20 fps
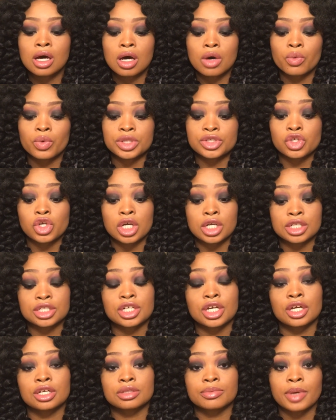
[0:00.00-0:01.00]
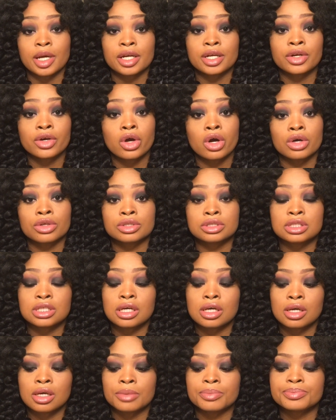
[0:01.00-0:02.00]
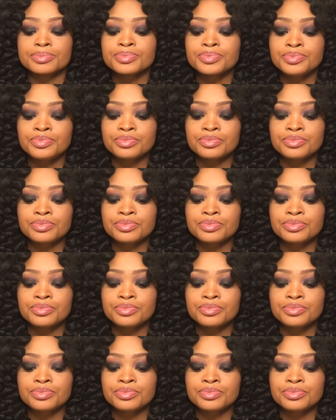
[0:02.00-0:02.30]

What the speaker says: when trying to change my hair all the time.